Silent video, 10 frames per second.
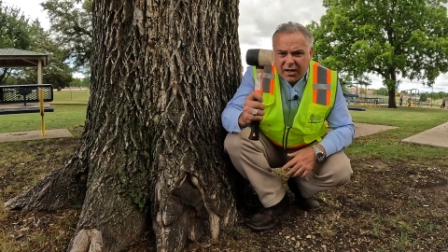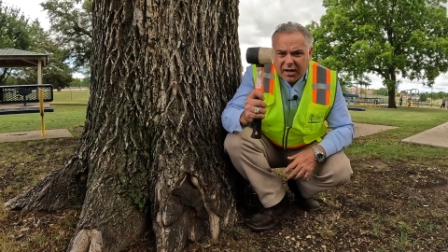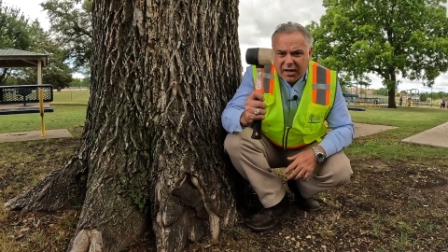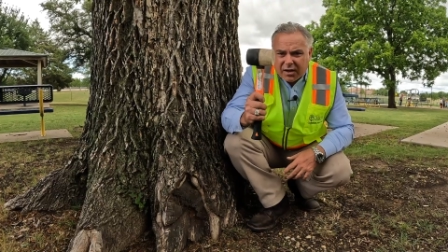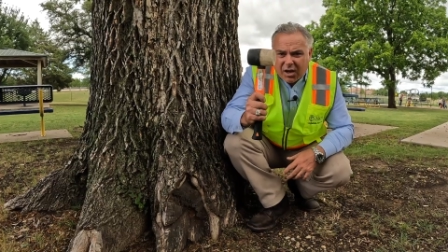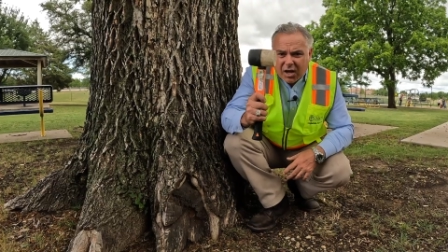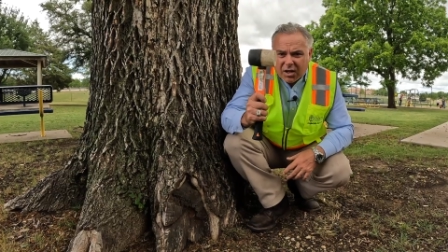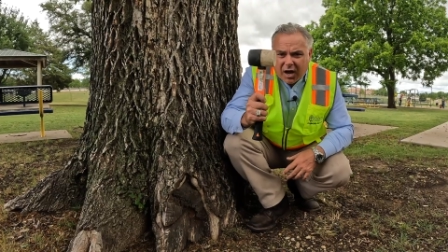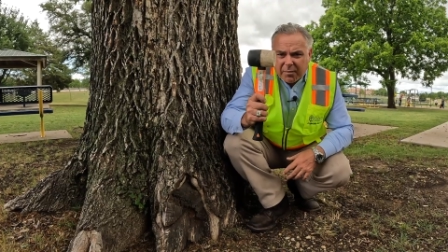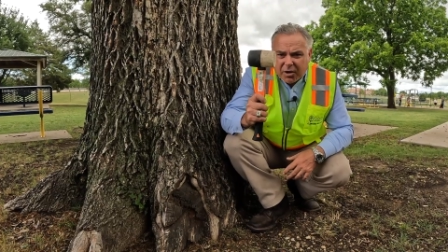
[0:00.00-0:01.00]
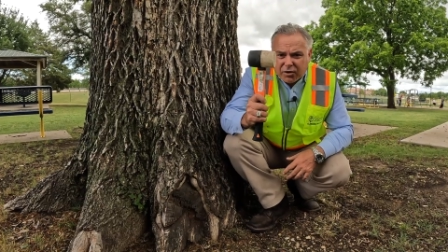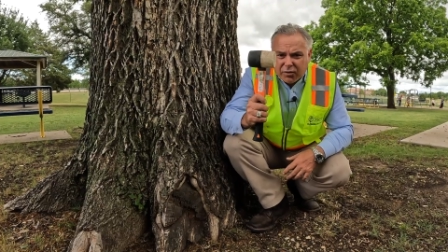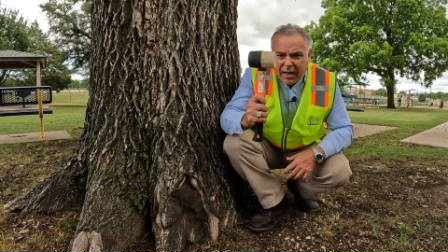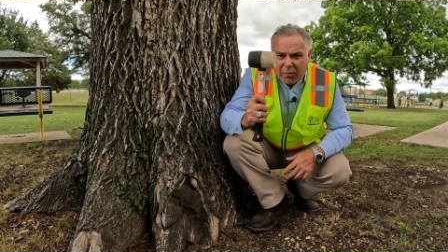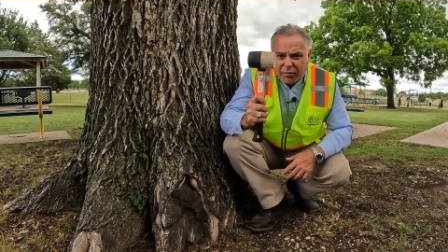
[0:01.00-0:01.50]
And I'm gonna do
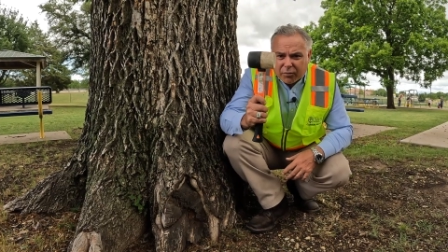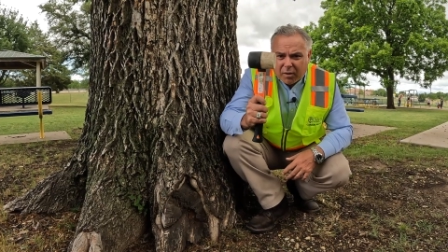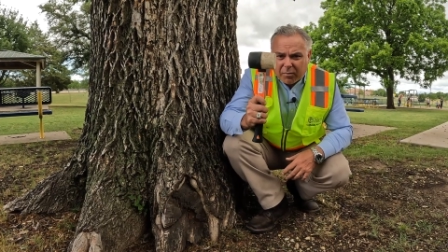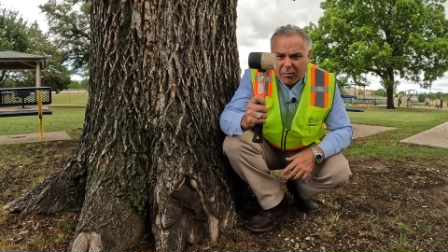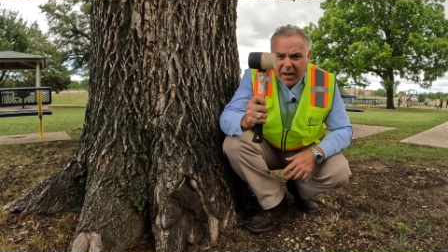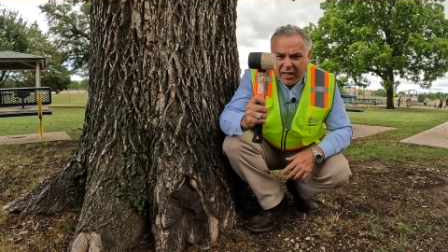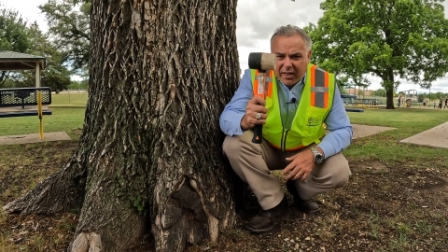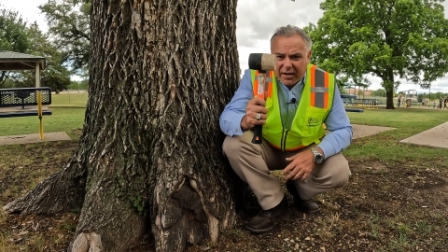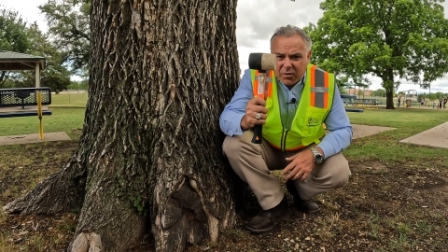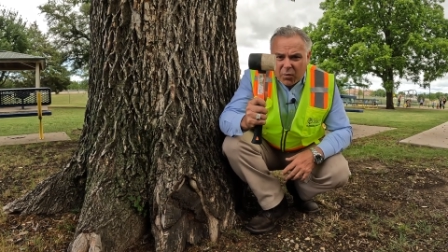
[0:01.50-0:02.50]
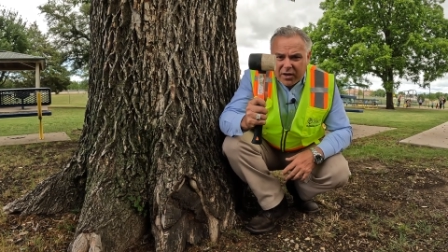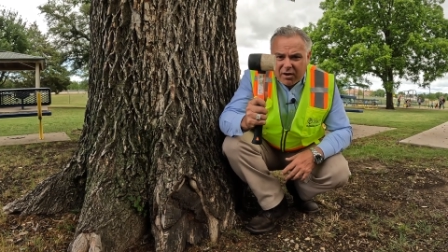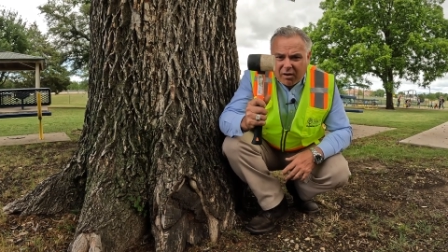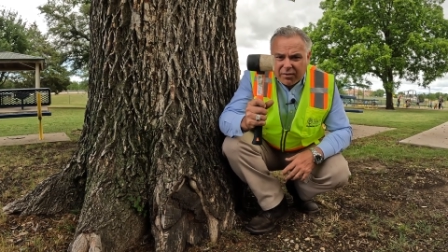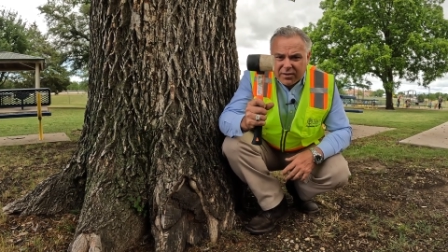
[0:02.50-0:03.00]
that with a rubber mallet. We
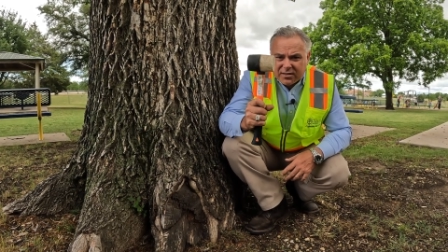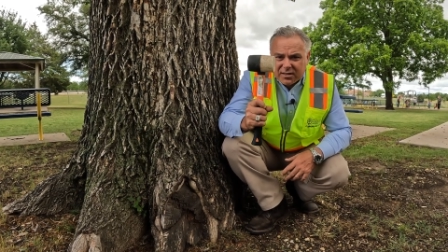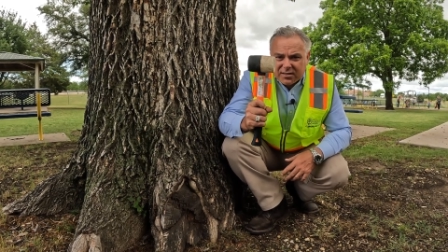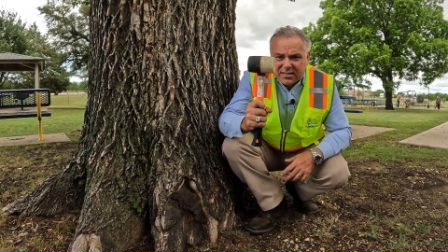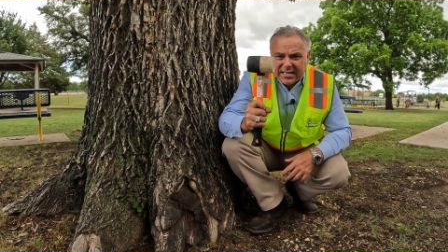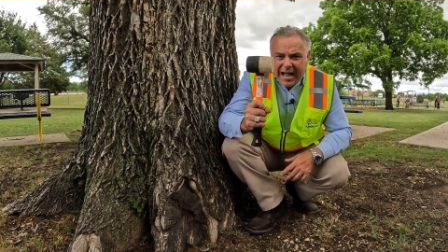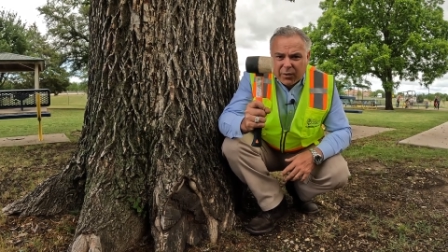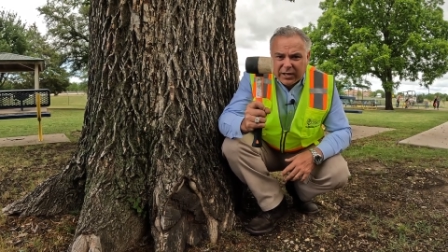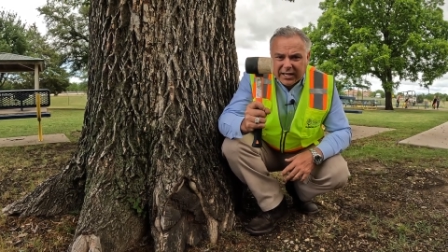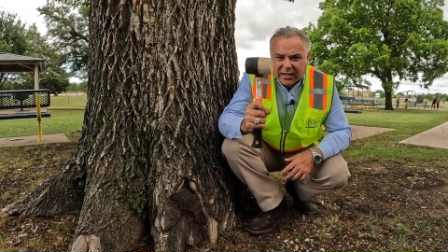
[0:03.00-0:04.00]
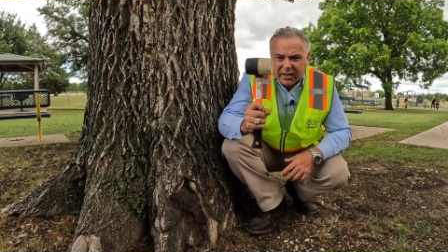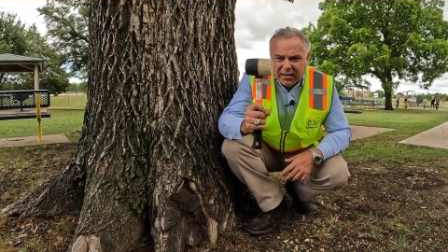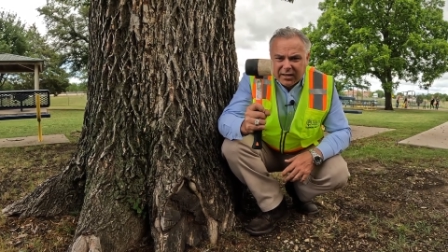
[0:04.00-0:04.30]
call this sounding.